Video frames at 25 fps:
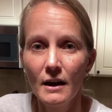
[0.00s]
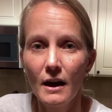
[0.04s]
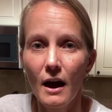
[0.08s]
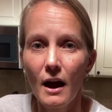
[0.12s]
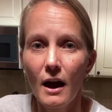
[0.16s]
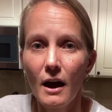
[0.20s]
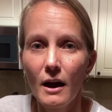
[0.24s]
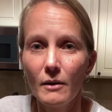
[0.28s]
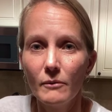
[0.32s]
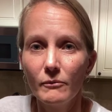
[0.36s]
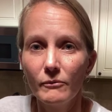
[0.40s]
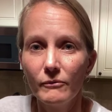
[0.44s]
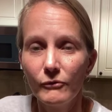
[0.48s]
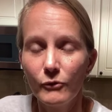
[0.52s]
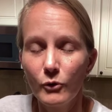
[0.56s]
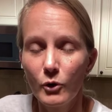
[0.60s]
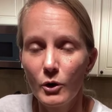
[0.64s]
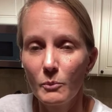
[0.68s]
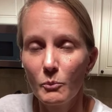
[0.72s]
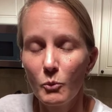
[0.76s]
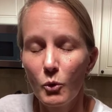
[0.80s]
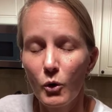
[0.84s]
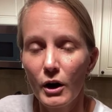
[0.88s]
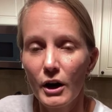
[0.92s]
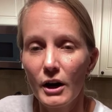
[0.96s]
um, four
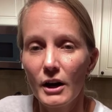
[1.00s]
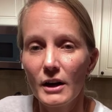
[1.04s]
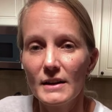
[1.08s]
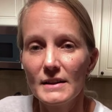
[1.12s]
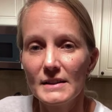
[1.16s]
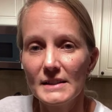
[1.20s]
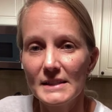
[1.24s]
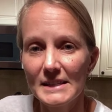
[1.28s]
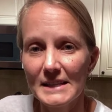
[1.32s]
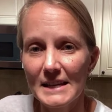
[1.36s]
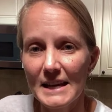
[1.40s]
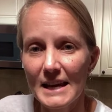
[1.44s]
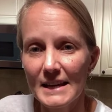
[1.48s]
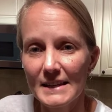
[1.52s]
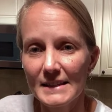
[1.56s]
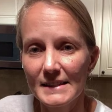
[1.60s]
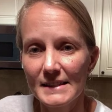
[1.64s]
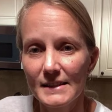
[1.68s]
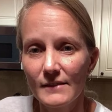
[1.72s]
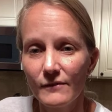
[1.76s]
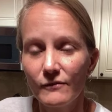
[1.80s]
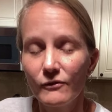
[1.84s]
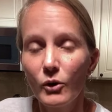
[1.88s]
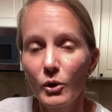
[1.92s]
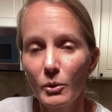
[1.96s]
more
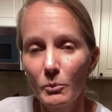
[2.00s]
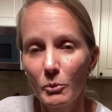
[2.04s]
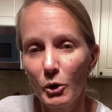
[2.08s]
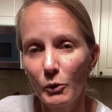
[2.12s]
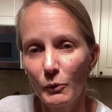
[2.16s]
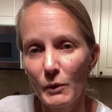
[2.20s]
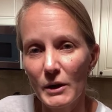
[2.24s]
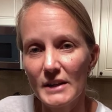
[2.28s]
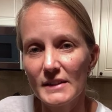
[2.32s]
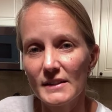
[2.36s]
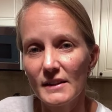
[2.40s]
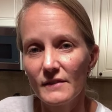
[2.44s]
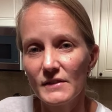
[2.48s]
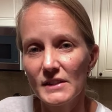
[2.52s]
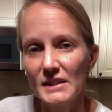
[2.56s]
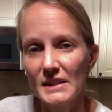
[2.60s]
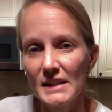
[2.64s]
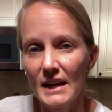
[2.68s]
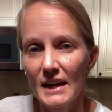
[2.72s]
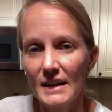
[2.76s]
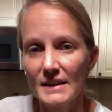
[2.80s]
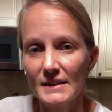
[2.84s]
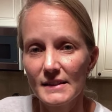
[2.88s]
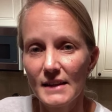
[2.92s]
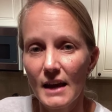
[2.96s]
CS, four more weeks of
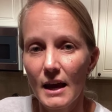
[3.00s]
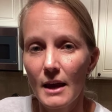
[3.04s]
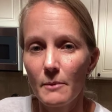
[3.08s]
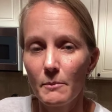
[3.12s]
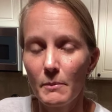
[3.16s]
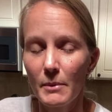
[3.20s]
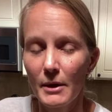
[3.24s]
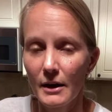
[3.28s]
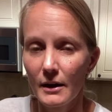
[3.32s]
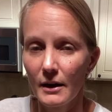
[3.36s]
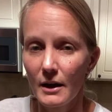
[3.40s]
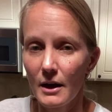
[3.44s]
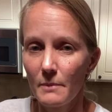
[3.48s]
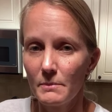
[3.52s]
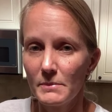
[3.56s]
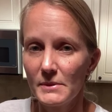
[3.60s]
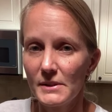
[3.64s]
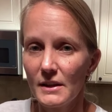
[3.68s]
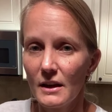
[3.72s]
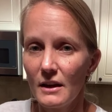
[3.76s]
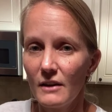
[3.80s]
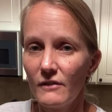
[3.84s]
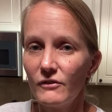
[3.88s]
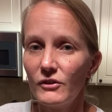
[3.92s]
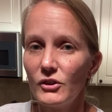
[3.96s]
CSA pickups
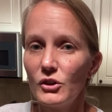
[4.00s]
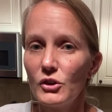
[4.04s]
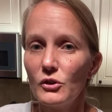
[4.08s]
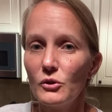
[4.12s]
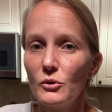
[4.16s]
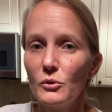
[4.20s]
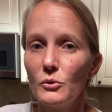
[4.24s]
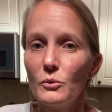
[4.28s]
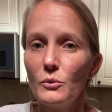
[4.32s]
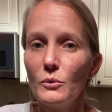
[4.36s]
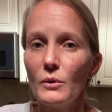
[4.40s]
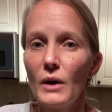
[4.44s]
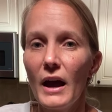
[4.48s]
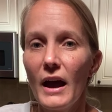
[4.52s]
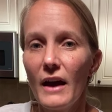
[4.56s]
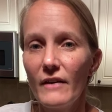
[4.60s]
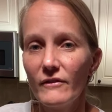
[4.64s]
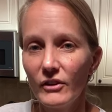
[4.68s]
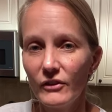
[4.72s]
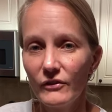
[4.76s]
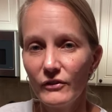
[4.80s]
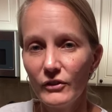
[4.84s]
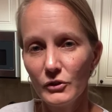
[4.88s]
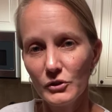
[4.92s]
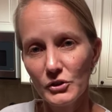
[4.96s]
if you have
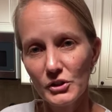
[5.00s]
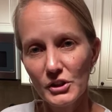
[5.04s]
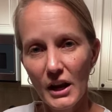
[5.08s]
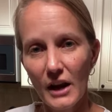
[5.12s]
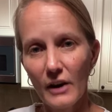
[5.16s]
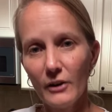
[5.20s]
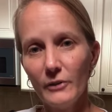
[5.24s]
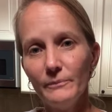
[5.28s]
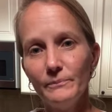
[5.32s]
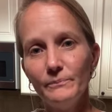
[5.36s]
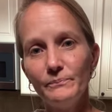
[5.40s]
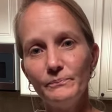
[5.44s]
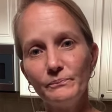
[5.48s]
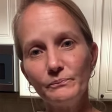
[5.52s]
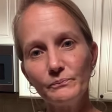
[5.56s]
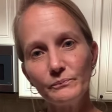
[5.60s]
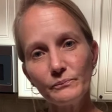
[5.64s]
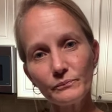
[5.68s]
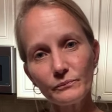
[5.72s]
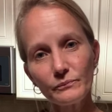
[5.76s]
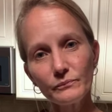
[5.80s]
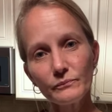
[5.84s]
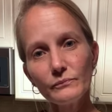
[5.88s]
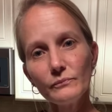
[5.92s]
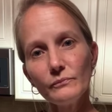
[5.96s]
a full share.
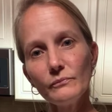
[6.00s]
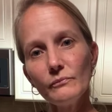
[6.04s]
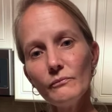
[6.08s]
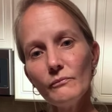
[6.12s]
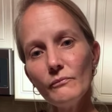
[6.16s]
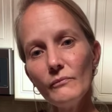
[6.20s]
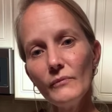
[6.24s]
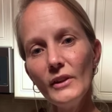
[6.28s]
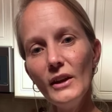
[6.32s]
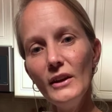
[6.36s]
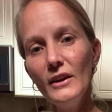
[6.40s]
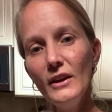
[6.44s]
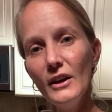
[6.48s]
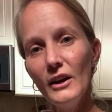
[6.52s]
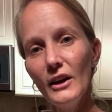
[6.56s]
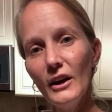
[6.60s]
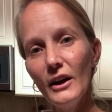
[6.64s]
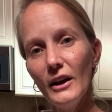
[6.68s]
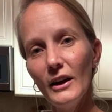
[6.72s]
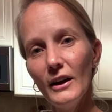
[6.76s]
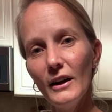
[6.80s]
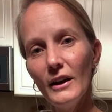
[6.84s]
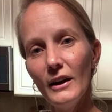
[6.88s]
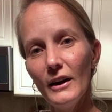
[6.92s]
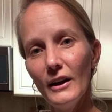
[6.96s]

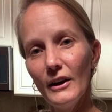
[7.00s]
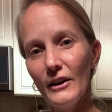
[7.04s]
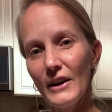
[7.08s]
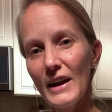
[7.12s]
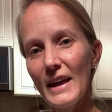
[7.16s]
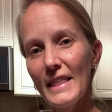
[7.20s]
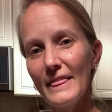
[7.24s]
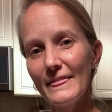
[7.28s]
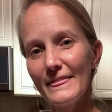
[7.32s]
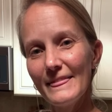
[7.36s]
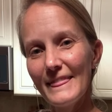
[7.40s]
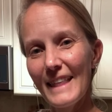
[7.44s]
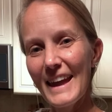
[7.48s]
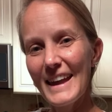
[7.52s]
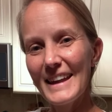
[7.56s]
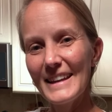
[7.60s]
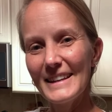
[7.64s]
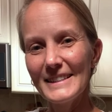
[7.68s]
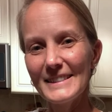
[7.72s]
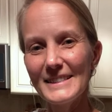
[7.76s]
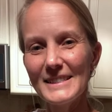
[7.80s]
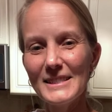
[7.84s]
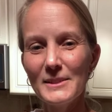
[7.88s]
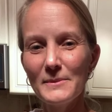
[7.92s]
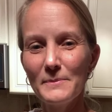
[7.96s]
All right,
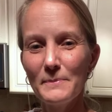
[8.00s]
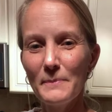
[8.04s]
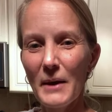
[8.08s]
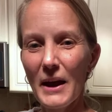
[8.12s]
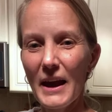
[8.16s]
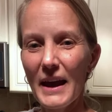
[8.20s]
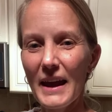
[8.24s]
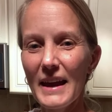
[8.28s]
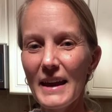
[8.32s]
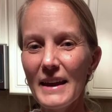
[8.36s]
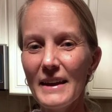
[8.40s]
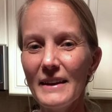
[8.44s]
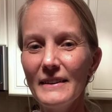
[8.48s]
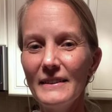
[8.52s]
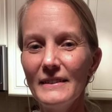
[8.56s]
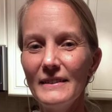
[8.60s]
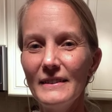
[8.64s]
thanks, bye.